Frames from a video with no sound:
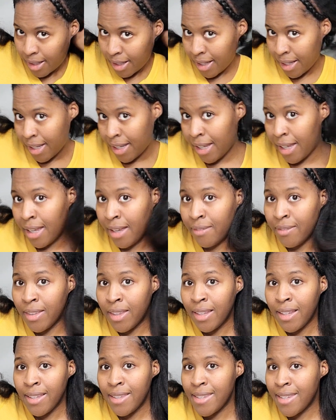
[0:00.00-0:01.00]
and have
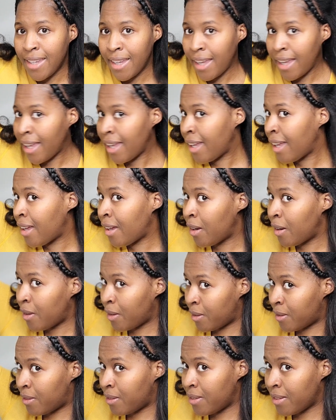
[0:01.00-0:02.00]
this
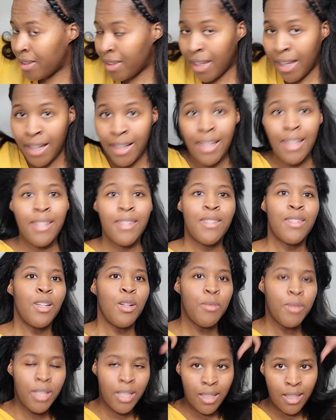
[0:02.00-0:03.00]
down. Like, it's so
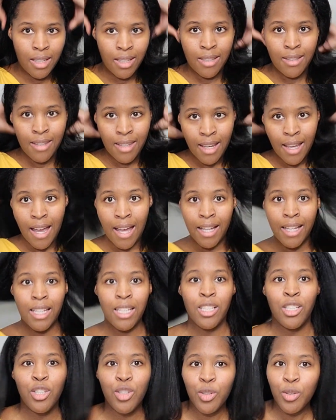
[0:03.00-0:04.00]
many things that I
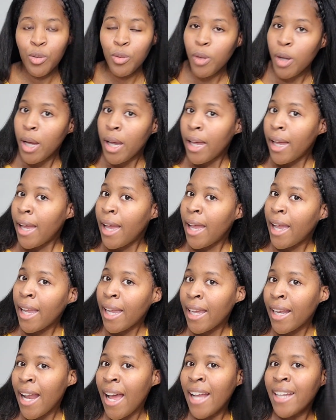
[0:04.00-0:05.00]
can do,
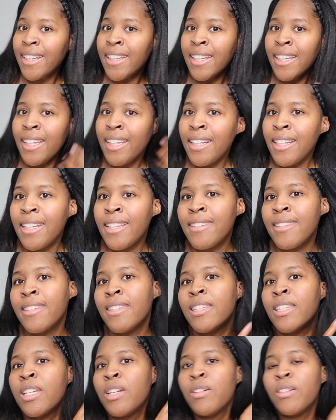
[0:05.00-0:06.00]
and I didn't
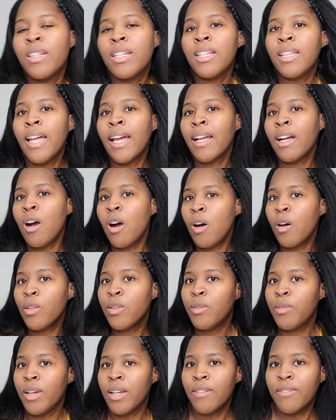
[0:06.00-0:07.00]
necessarily like all the
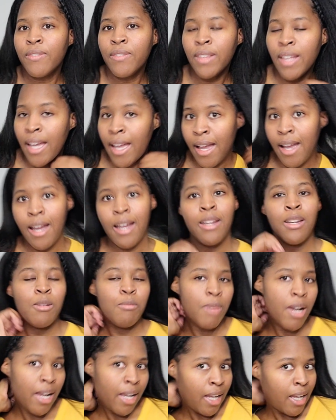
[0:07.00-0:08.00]
way flat iron
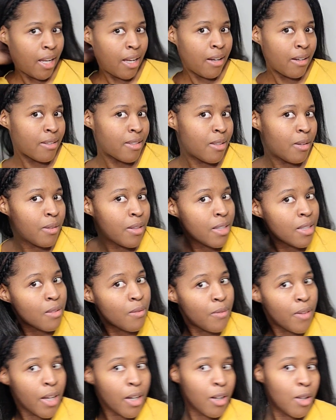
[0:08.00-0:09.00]
my hair. So it's
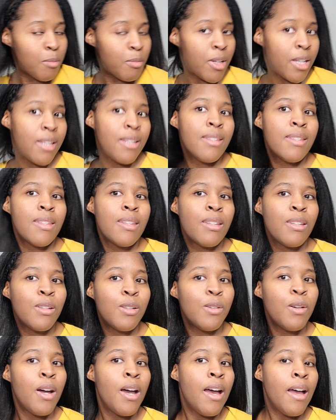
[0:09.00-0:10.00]
very much
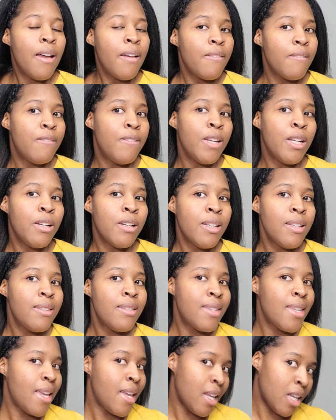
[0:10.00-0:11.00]
still very
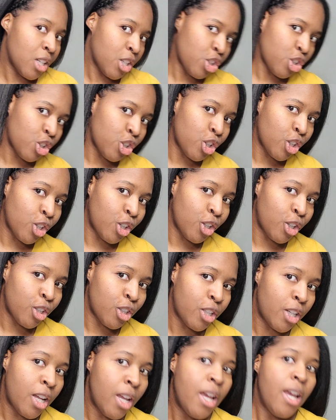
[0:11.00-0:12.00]

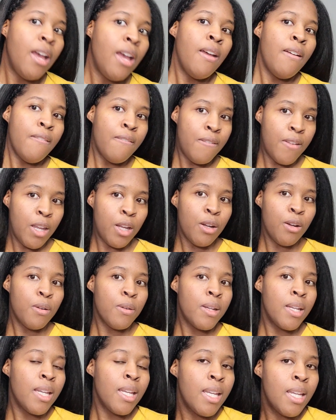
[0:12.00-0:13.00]
textured,
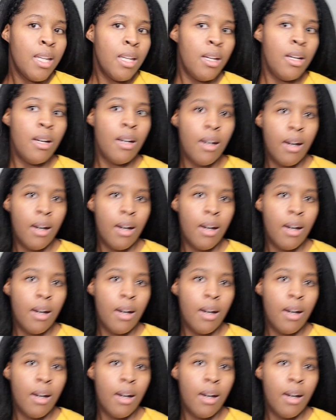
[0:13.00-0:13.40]
very